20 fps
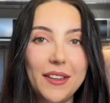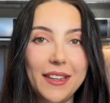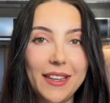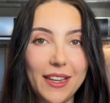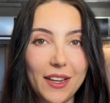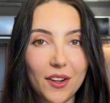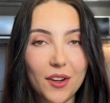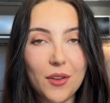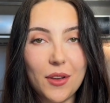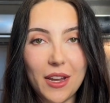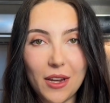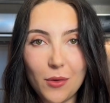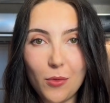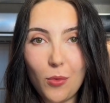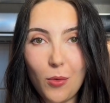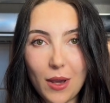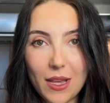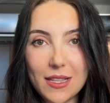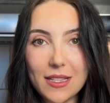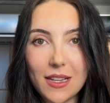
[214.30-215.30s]
Here you
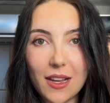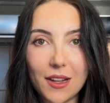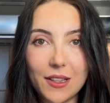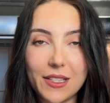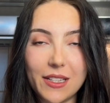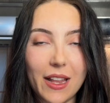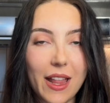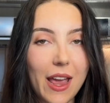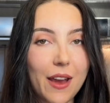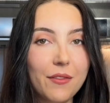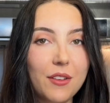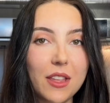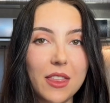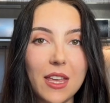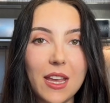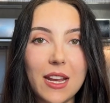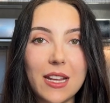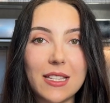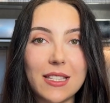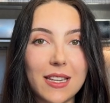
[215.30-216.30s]
can whisk until
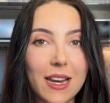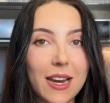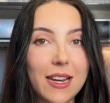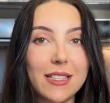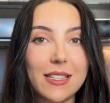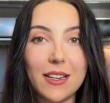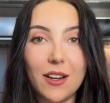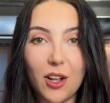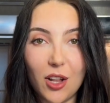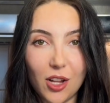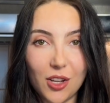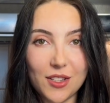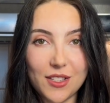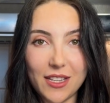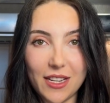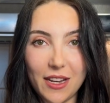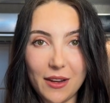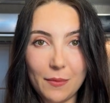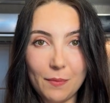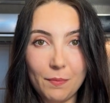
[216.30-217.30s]
everything is nice and
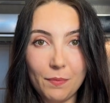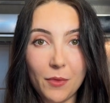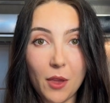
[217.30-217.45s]
glossy,